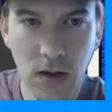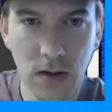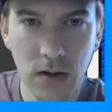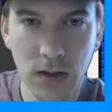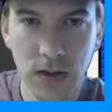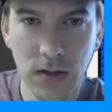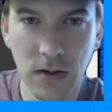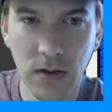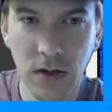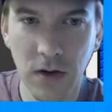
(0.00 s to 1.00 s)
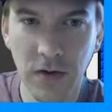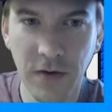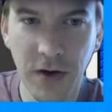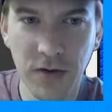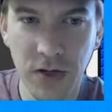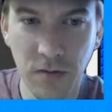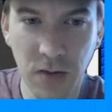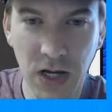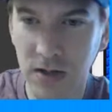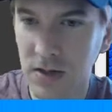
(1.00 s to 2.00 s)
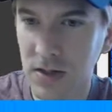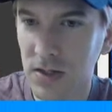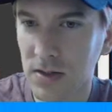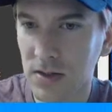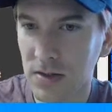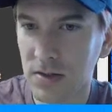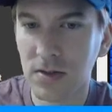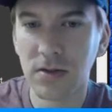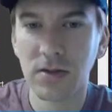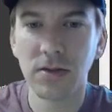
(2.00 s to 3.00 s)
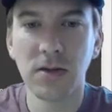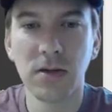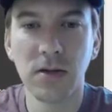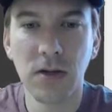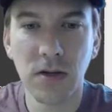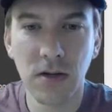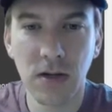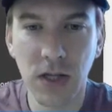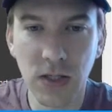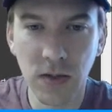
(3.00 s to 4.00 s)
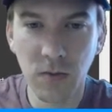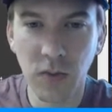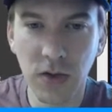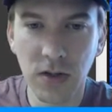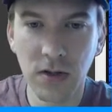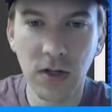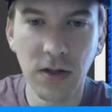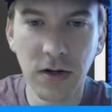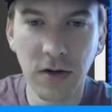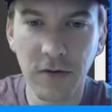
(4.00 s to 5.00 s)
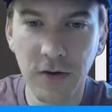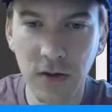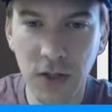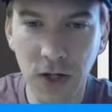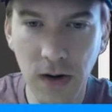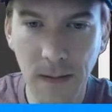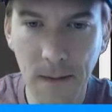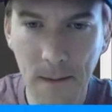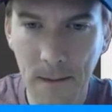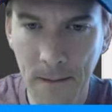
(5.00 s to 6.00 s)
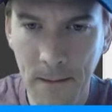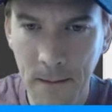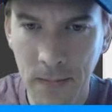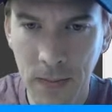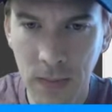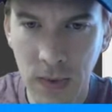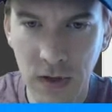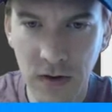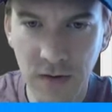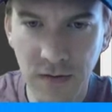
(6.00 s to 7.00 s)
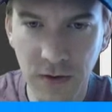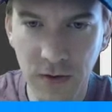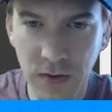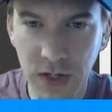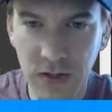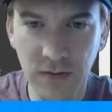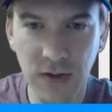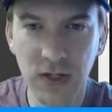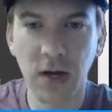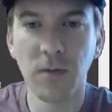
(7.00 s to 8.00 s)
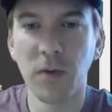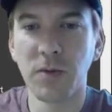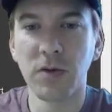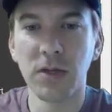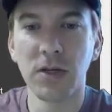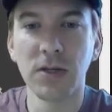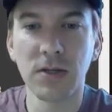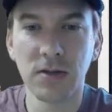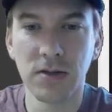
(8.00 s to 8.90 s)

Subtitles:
Because, if I don't come back to this at some point in the near future, then for the rest of the time I'm doing this,